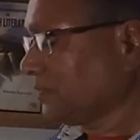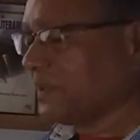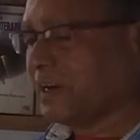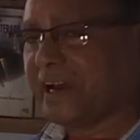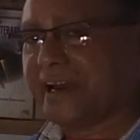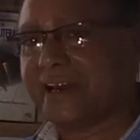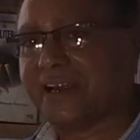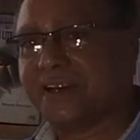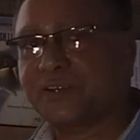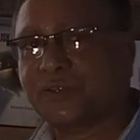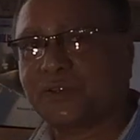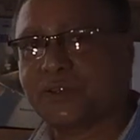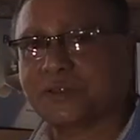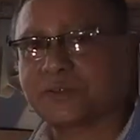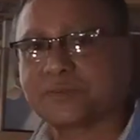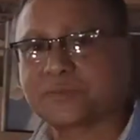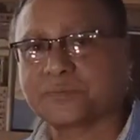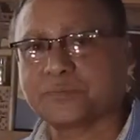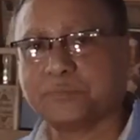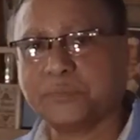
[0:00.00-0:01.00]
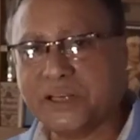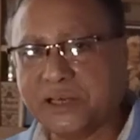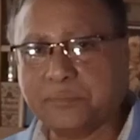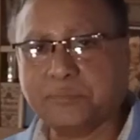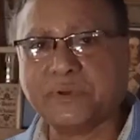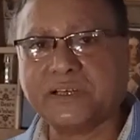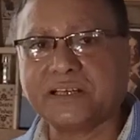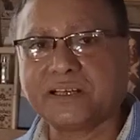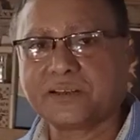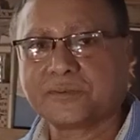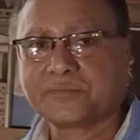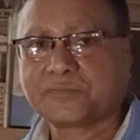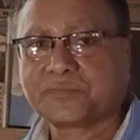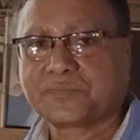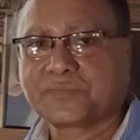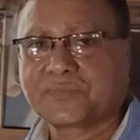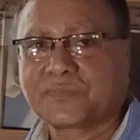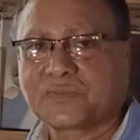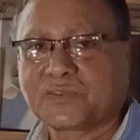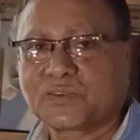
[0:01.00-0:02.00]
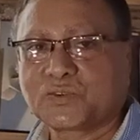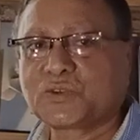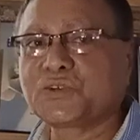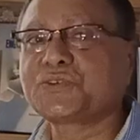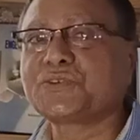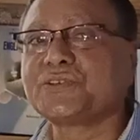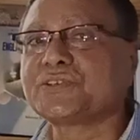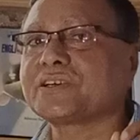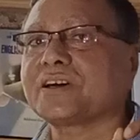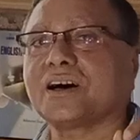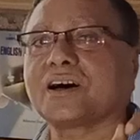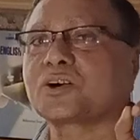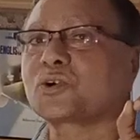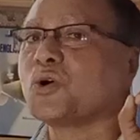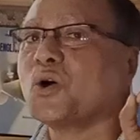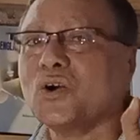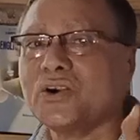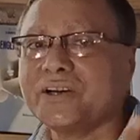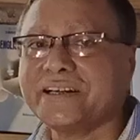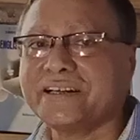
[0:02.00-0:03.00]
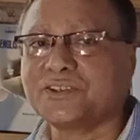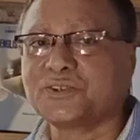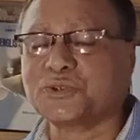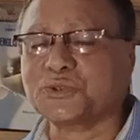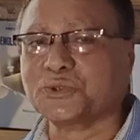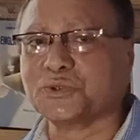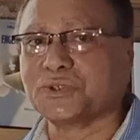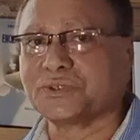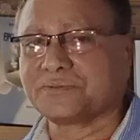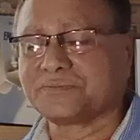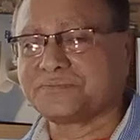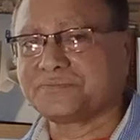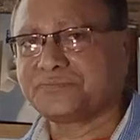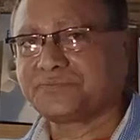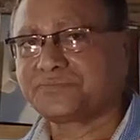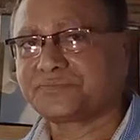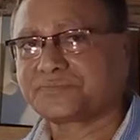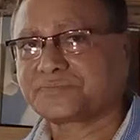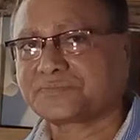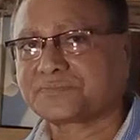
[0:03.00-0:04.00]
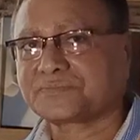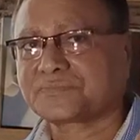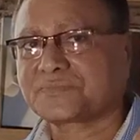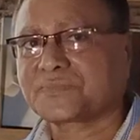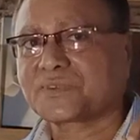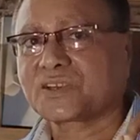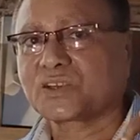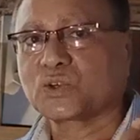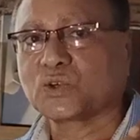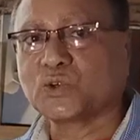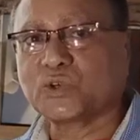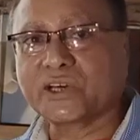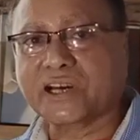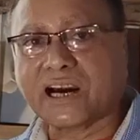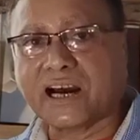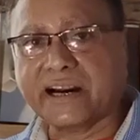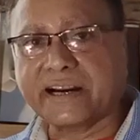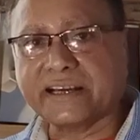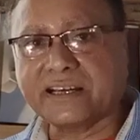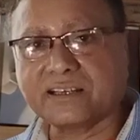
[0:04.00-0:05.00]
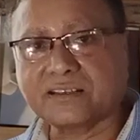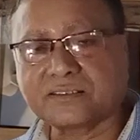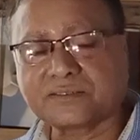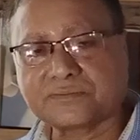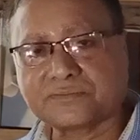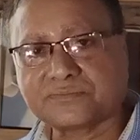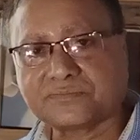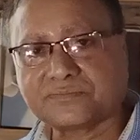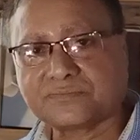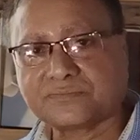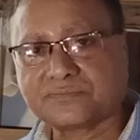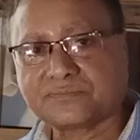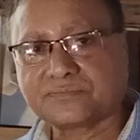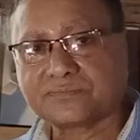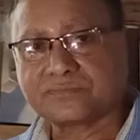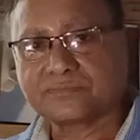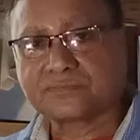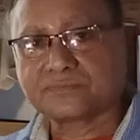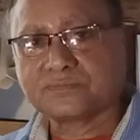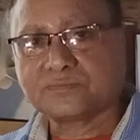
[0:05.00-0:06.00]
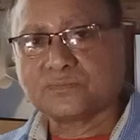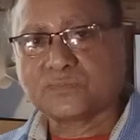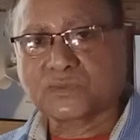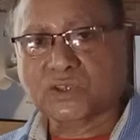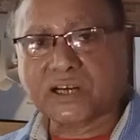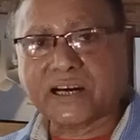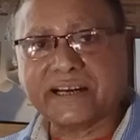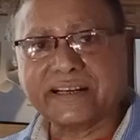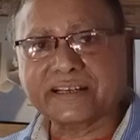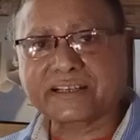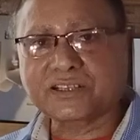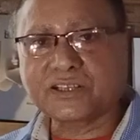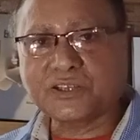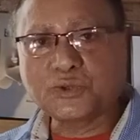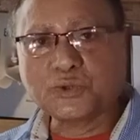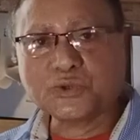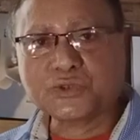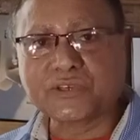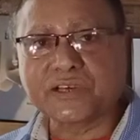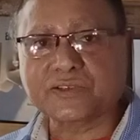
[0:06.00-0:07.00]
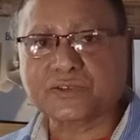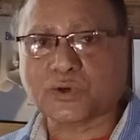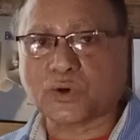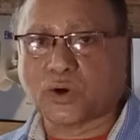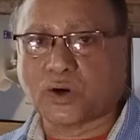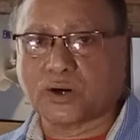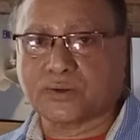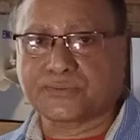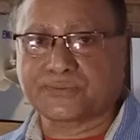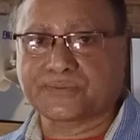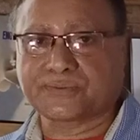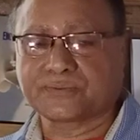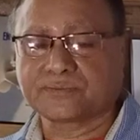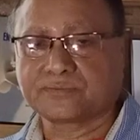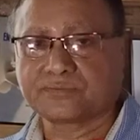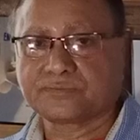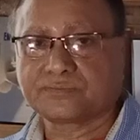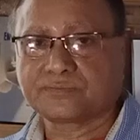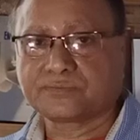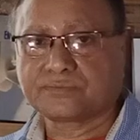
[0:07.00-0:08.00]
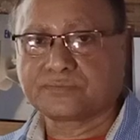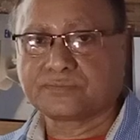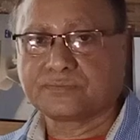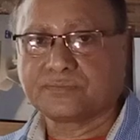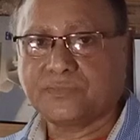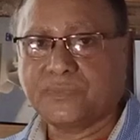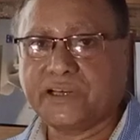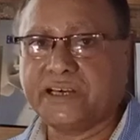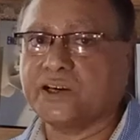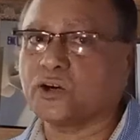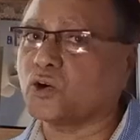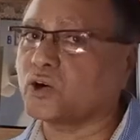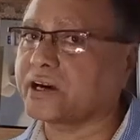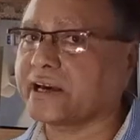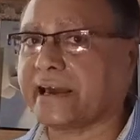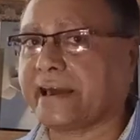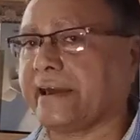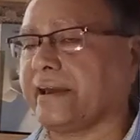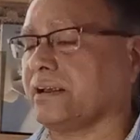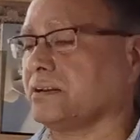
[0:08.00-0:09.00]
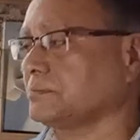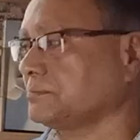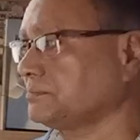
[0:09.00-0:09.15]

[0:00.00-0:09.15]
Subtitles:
and believe me, this is a golden rule regarding correct usage of a or an.